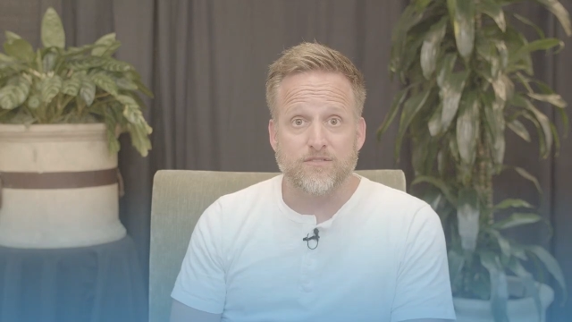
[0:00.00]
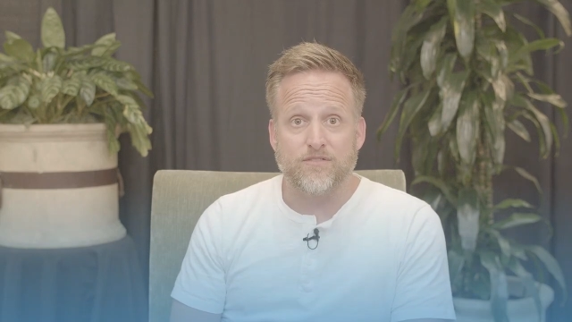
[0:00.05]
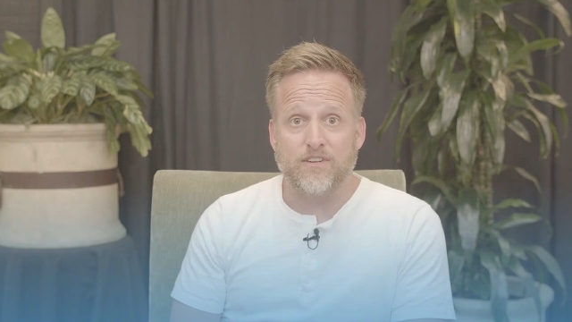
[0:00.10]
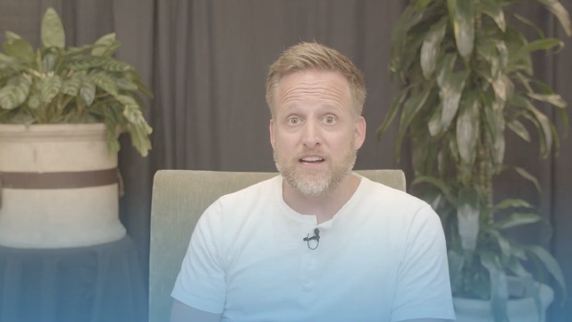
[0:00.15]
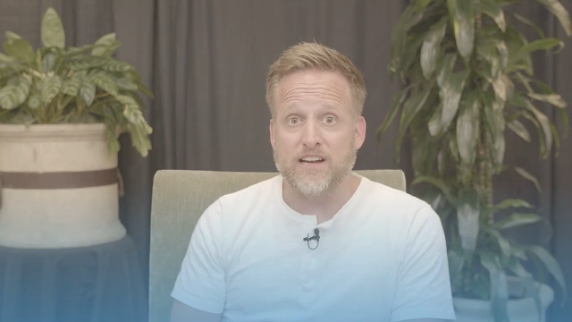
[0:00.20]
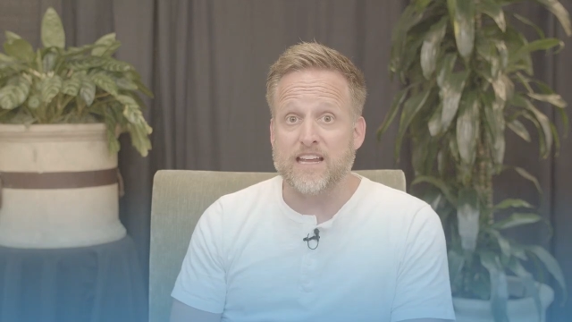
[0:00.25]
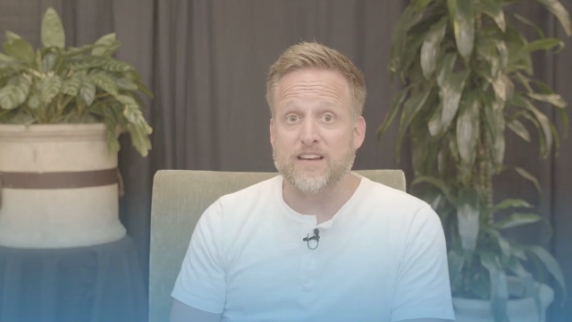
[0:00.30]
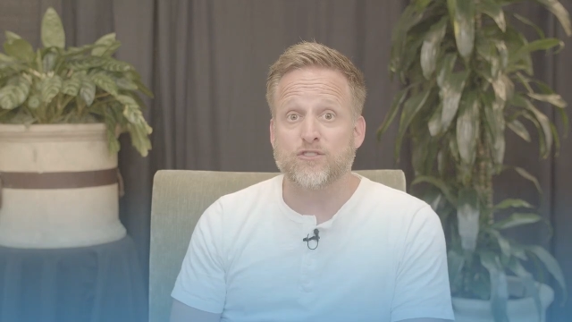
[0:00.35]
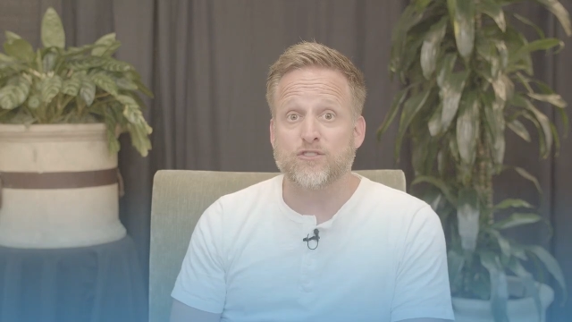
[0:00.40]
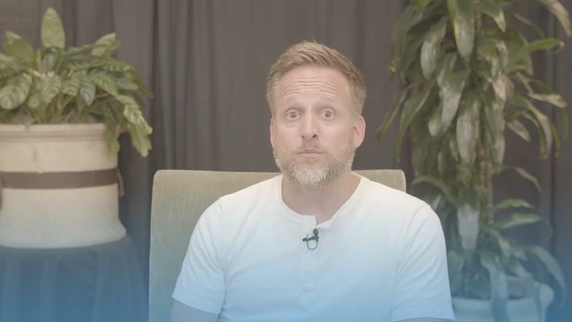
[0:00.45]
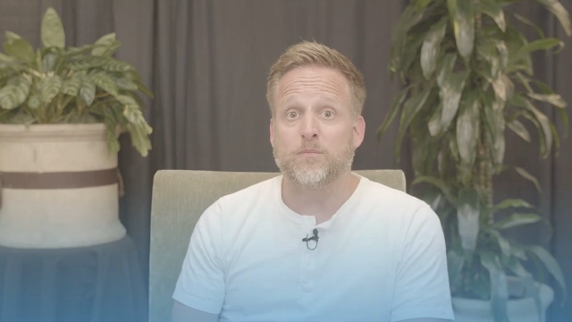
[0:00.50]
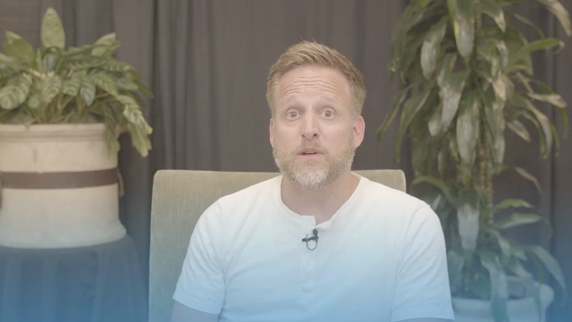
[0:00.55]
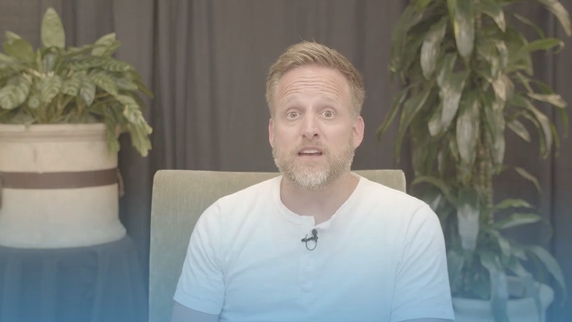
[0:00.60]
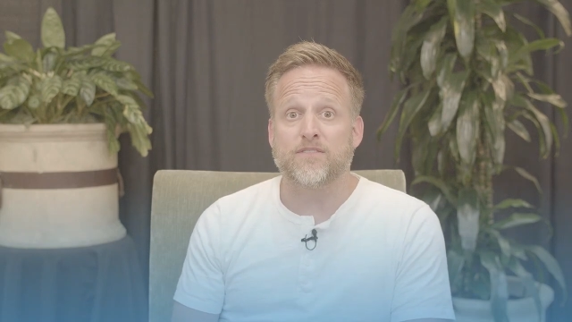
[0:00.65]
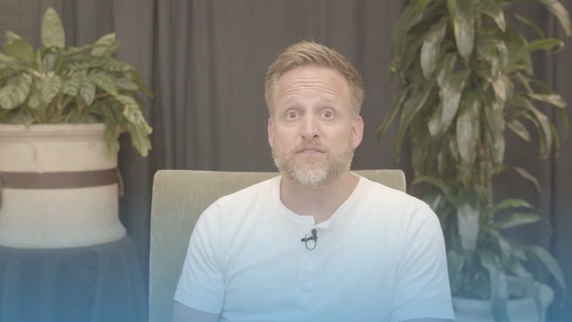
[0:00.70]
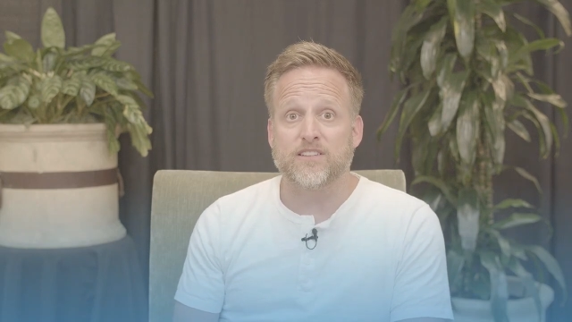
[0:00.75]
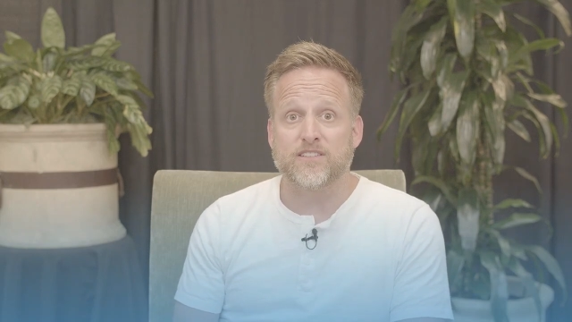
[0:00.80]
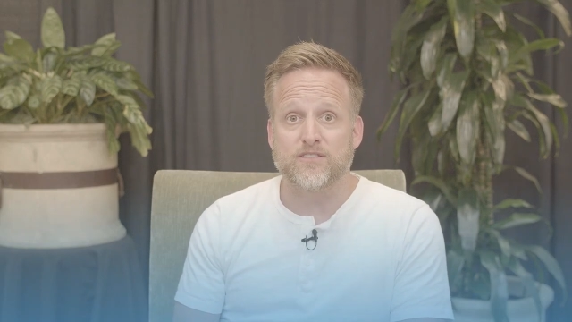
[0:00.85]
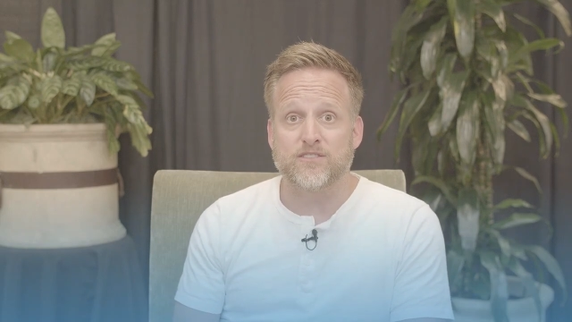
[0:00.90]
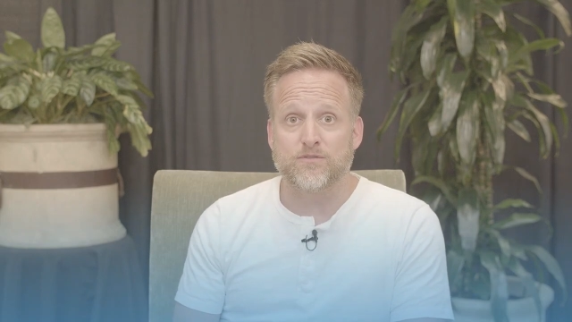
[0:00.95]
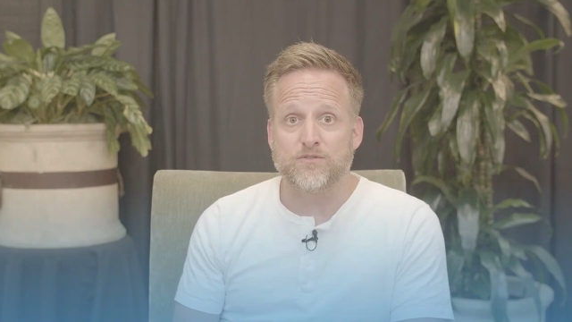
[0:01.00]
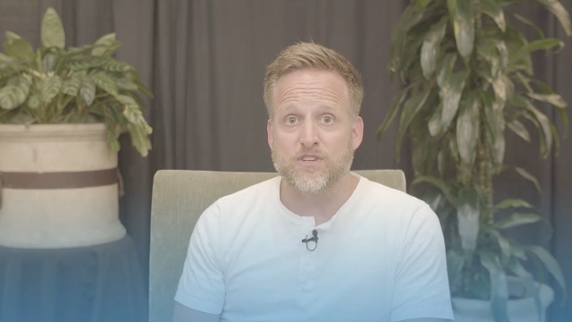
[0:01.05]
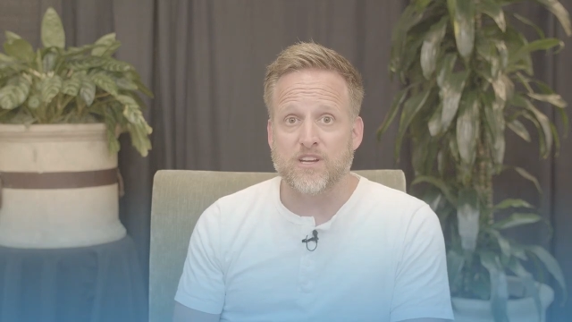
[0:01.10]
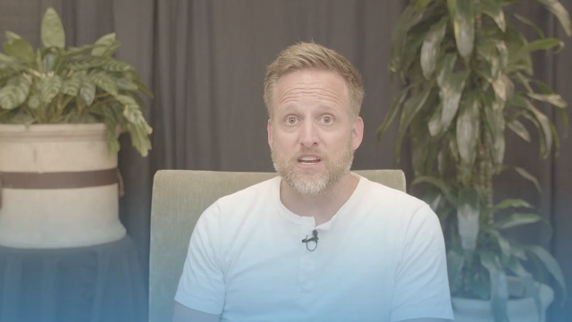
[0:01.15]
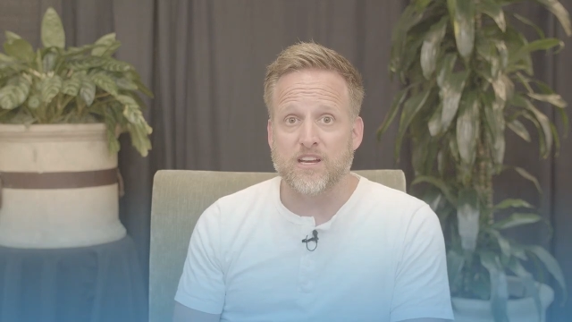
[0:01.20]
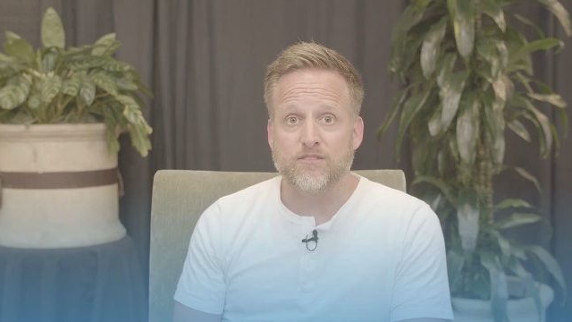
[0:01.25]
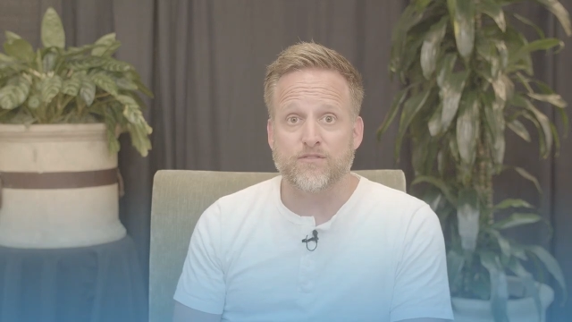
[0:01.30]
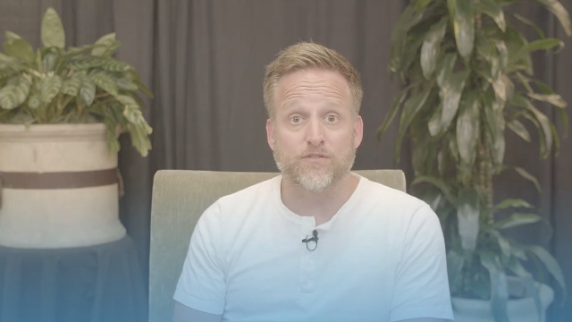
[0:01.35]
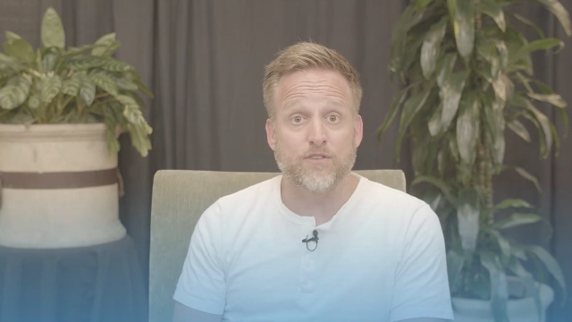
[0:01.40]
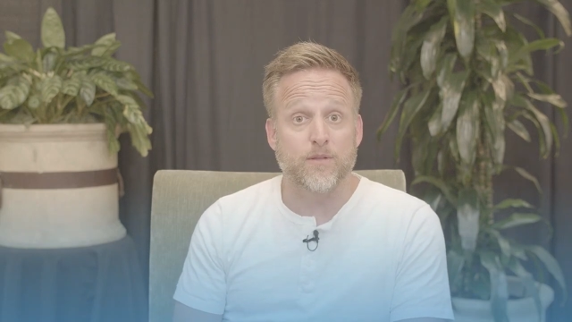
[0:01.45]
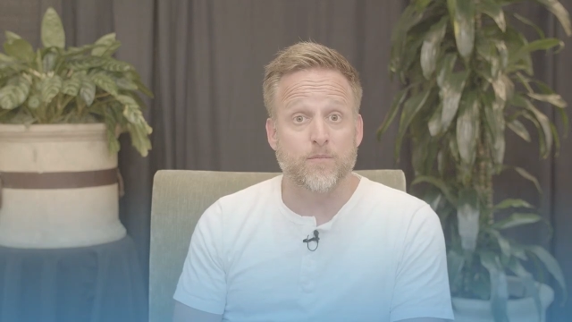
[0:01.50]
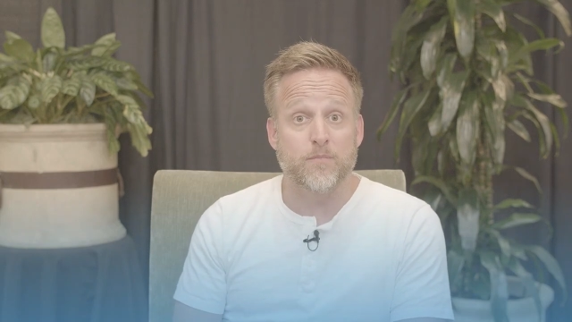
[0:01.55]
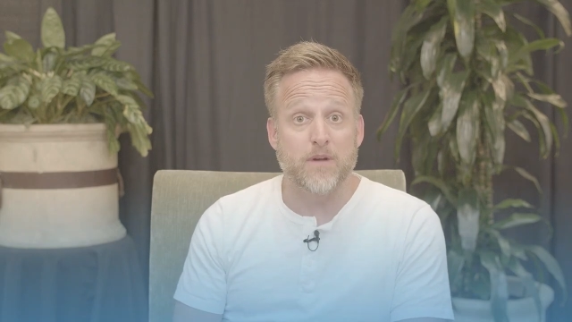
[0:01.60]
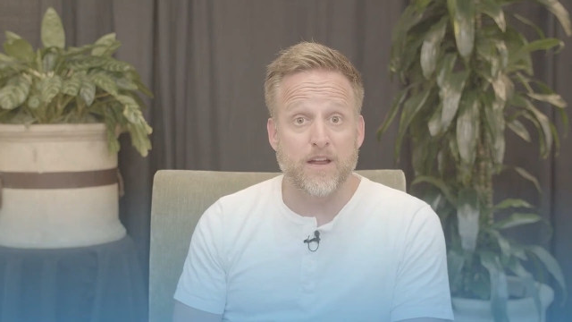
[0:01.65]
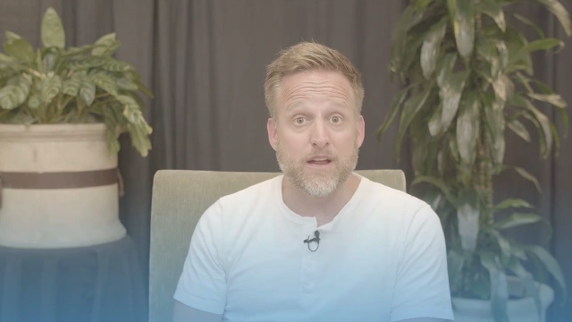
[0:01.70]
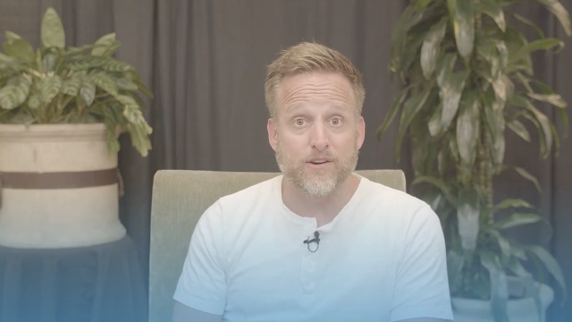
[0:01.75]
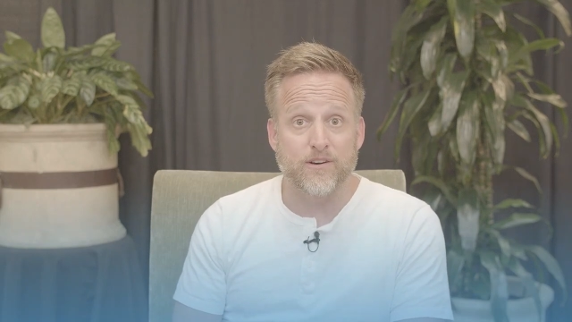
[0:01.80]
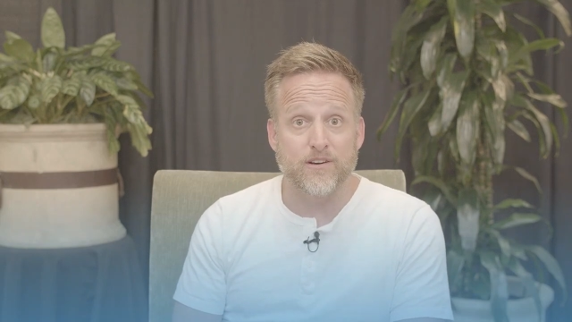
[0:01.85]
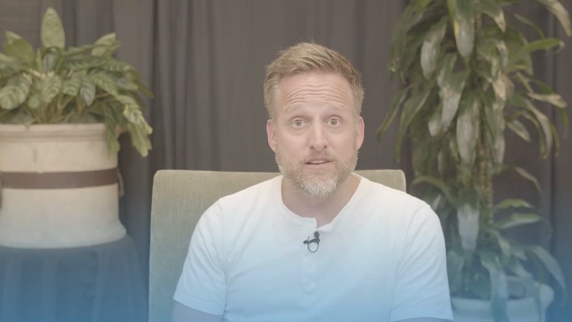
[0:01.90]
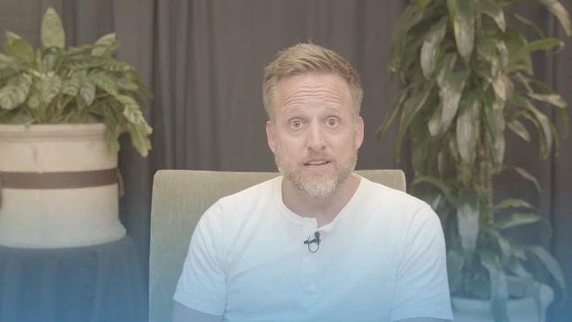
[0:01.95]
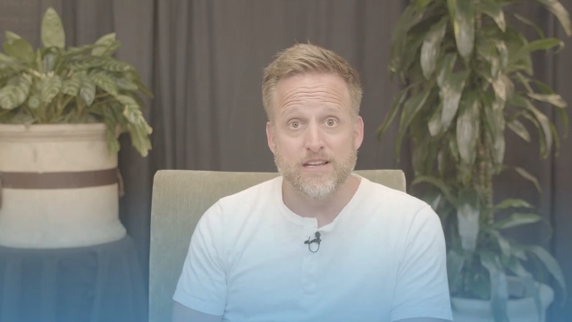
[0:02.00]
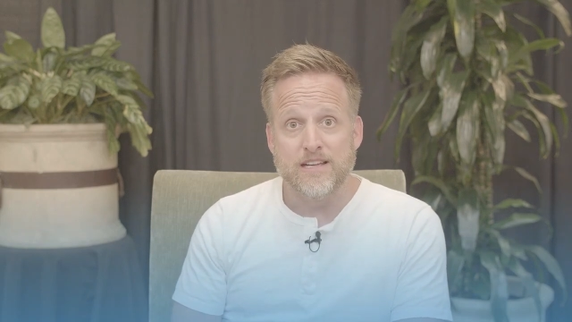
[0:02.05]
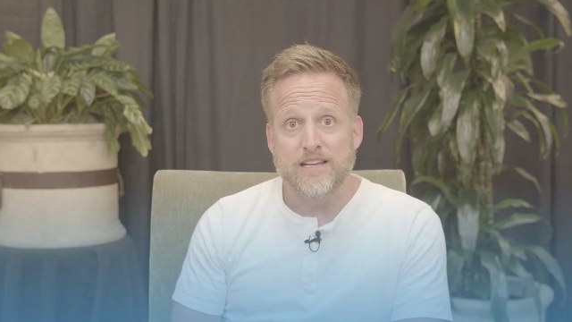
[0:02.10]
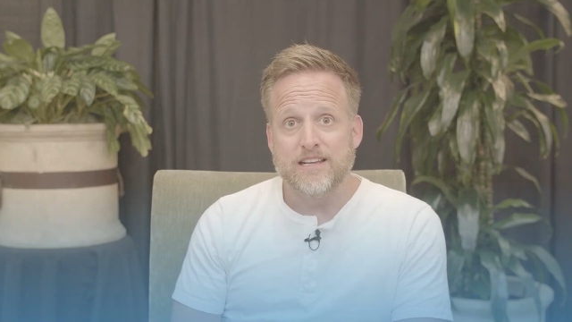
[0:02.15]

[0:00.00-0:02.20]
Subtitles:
financial benefits have changed for the better.